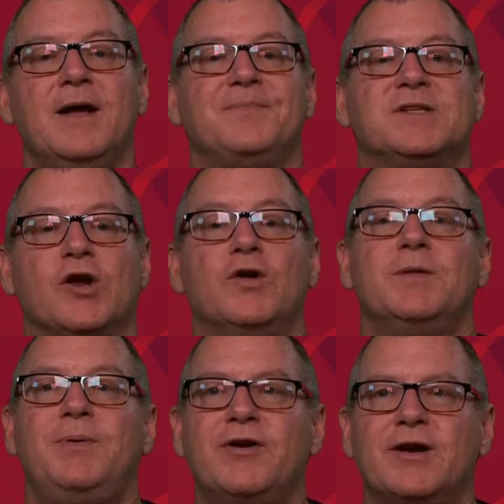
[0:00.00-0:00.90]
So the
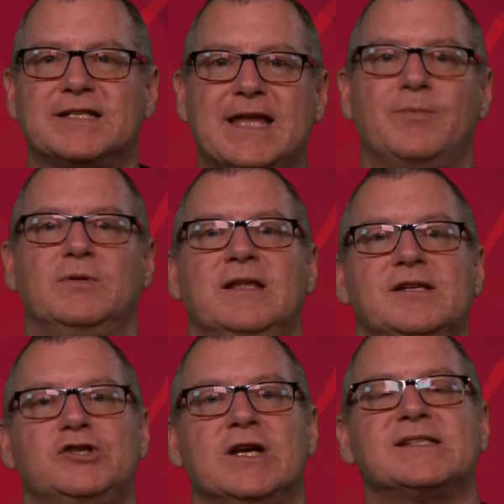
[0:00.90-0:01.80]
periodic table is
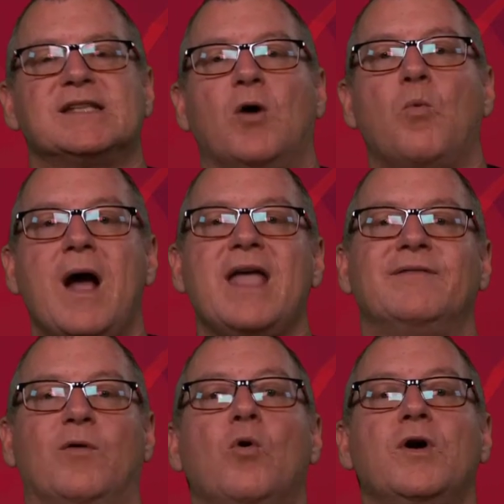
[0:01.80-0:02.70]
just a way of
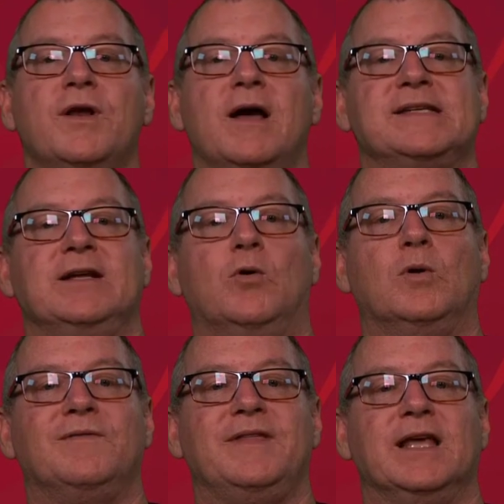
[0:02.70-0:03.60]
organizing all
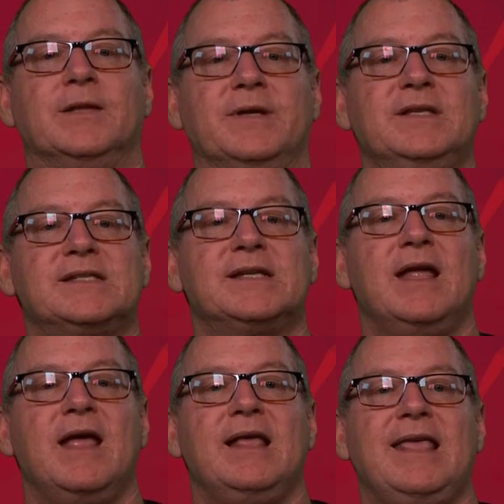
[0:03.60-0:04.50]
of the elements,
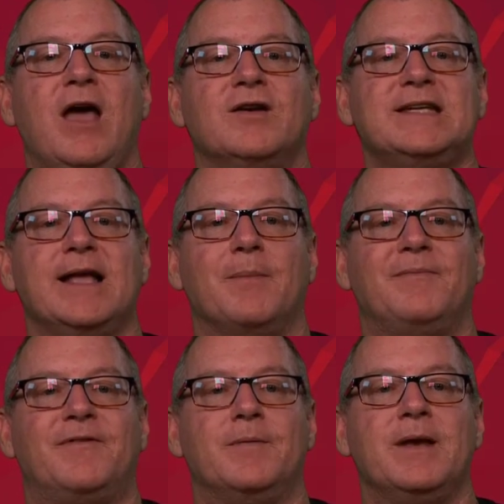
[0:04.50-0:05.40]
counting up
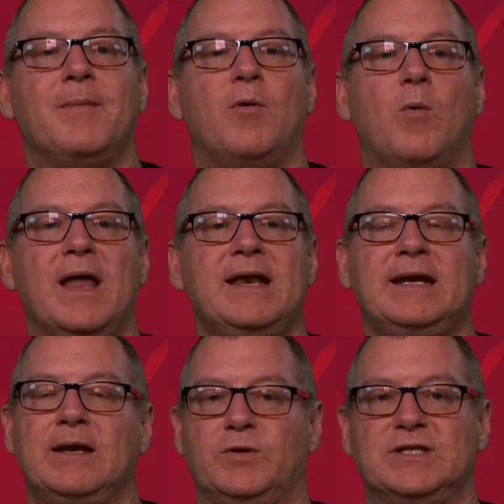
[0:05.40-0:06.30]
from number 1,
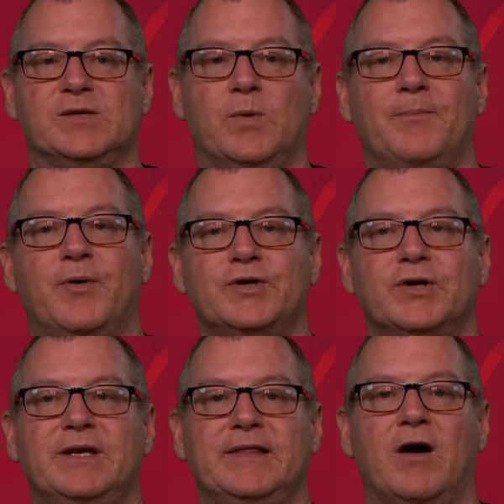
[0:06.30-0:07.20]
which has 1
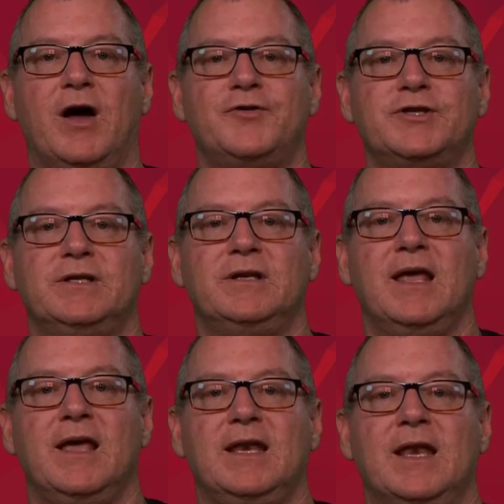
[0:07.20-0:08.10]
proton in the hydrogen,
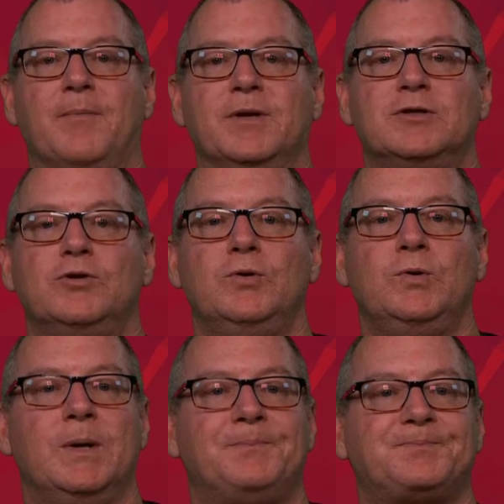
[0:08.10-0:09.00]
number 2,